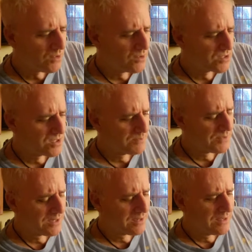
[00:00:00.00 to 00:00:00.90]
or
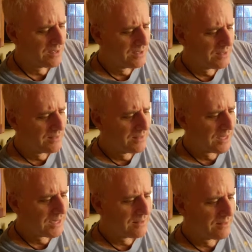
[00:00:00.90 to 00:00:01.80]
something
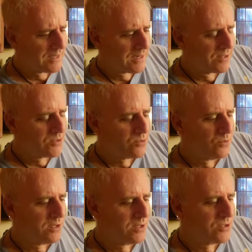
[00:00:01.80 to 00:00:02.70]
that he
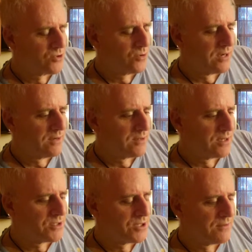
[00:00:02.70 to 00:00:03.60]
truly
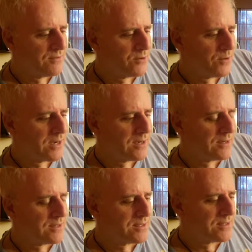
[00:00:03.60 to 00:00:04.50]
achieved
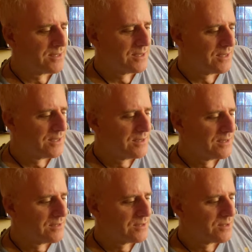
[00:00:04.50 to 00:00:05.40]
greatness.
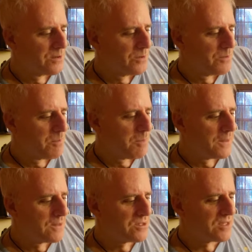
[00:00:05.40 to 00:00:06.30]
So
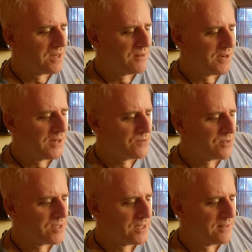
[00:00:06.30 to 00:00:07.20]
it's just kind of an
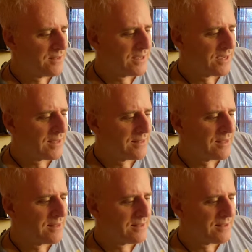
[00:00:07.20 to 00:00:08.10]
interesting thing. I
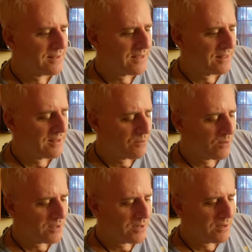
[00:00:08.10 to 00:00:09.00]
think that the thing that
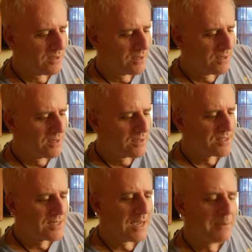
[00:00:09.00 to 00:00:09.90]
really
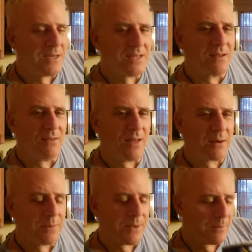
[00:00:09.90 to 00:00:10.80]
stymies a lot
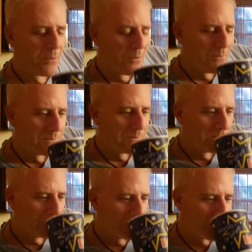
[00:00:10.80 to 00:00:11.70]
of people
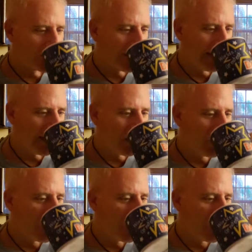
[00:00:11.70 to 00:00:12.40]
is that,